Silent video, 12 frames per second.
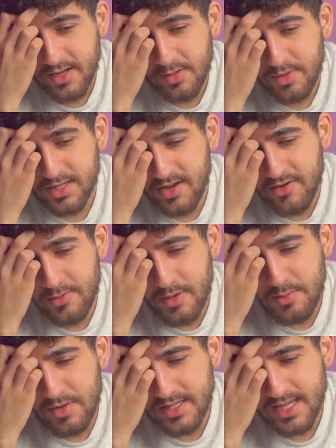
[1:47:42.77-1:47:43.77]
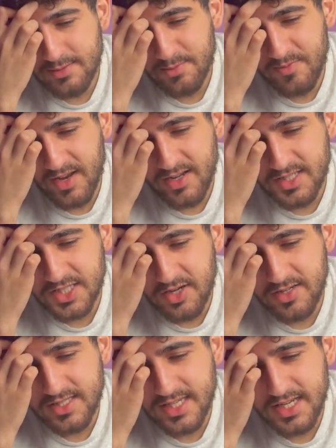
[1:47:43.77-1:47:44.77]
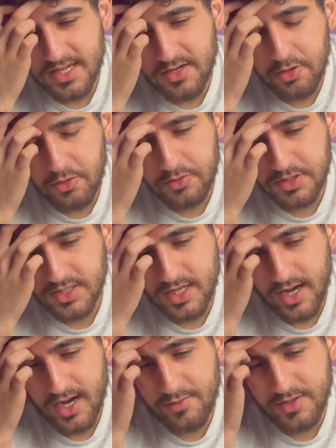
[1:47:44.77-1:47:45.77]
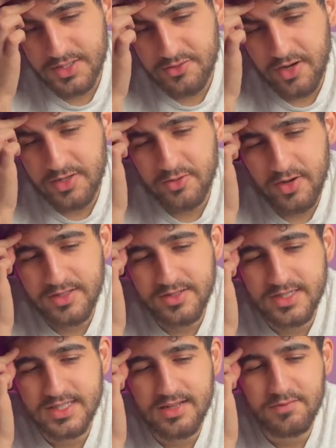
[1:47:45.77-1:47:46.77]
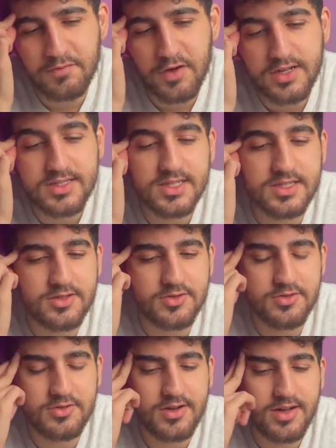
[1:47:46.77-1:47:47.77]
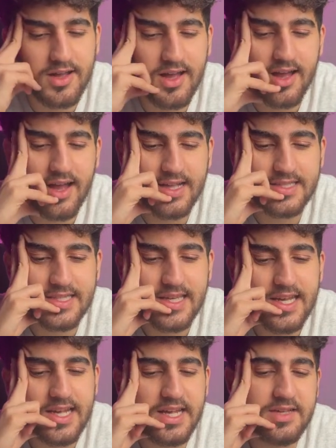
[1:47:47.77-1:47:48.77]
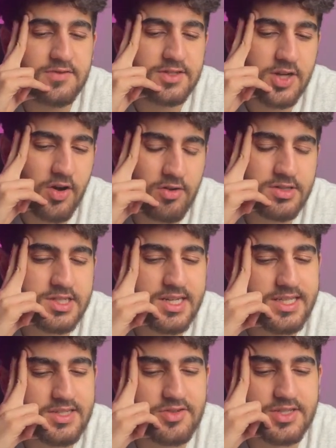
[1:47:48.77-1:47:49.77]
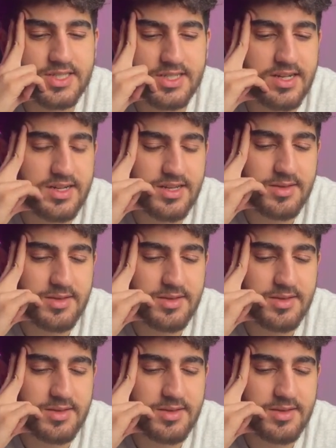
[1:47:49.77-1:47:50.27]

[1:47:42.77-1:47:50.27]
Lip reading: But I remember that when I saw it in a code, I was trying to understand why is it true, and it was also interesting.